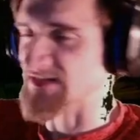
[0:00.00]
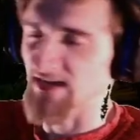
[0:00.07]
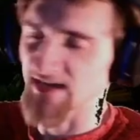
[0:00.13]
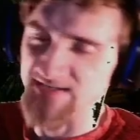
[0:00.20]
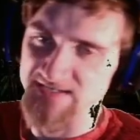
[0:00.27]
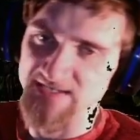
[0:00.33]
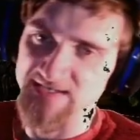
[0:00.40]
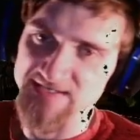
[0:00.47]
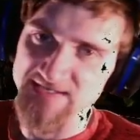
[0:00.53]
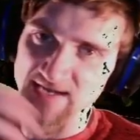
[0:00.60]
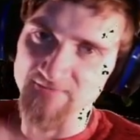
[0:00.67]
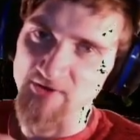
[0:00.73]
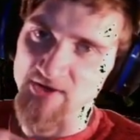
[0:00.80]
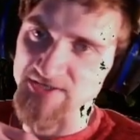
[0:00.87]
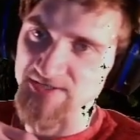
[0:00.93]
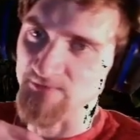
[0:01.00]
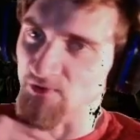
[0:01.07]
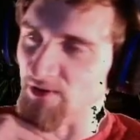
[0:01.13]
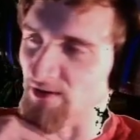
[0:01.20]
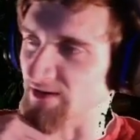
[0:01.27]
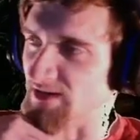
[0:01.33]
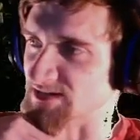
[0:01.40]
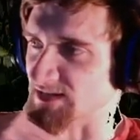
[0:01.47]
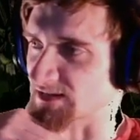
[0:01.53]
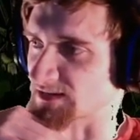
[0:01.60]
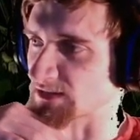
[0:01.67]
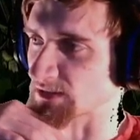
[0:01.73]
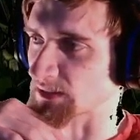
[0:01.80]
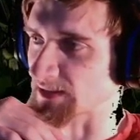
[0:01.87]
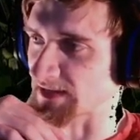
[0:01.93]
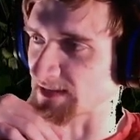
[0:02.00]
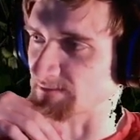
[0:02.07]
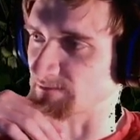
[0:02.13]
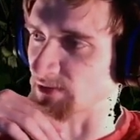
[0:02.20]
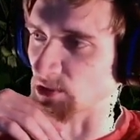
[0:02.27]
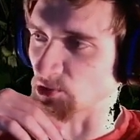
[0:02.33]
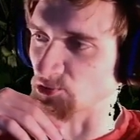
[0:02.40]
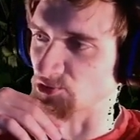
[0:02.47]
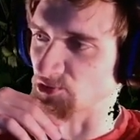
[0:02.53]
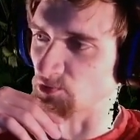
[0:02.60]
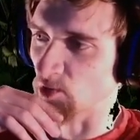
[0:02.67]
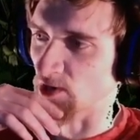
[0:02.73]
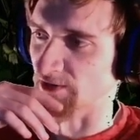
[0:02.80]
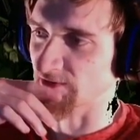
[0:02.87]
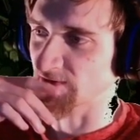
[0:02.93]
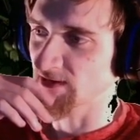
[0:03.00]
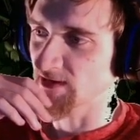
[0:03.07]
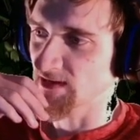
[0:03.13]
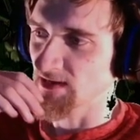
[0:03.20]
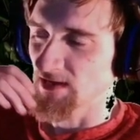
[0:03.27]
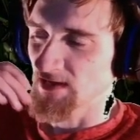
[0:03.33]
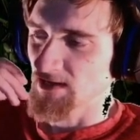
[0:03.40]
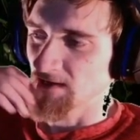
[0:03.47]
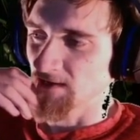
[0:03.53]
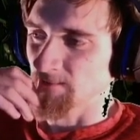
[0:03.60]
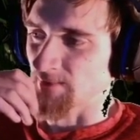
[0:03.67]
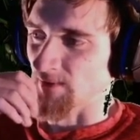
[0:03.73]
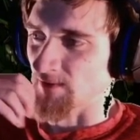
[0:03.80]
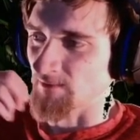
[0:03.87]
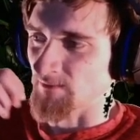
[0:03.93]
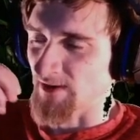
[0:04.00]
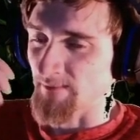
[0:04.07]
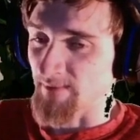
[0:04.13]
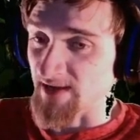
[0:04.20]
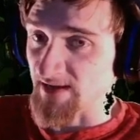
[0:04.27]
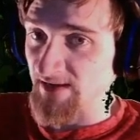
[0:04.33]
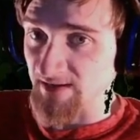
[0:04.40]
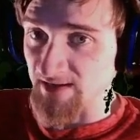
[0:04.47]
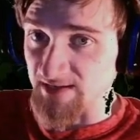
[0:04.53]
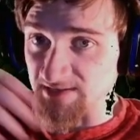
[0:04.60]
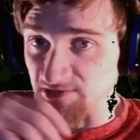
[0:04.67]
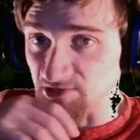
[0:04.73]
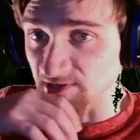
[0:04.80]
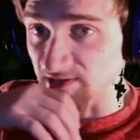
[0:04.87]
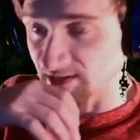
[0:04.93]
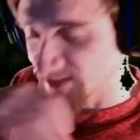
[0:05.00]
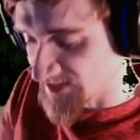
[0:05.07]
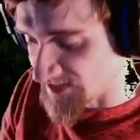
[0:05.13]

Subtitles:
I said it's kind of an oxymoron. I said clean polluted water. But what I mean is you can get